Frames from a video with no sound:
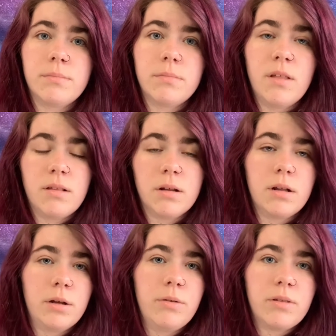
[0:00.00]
This
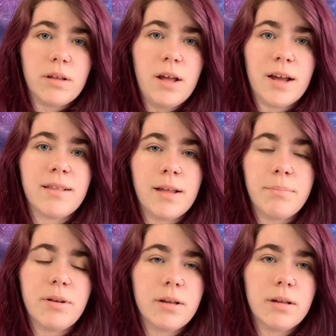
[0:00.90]
includes
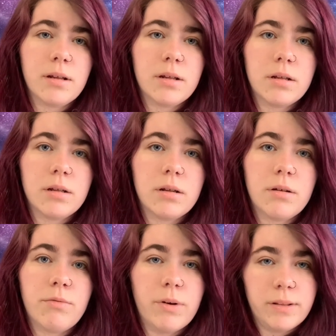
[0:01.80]
accepting
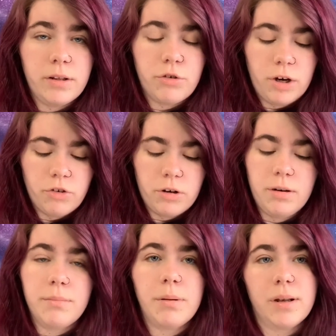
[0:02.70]
friendly stranger
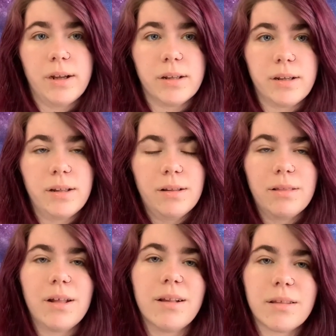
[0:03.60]
politely.
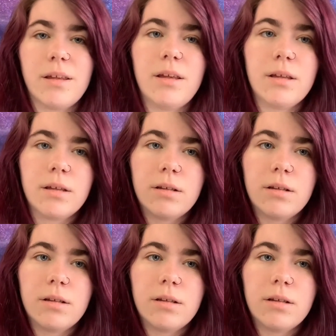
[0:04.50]
That's key.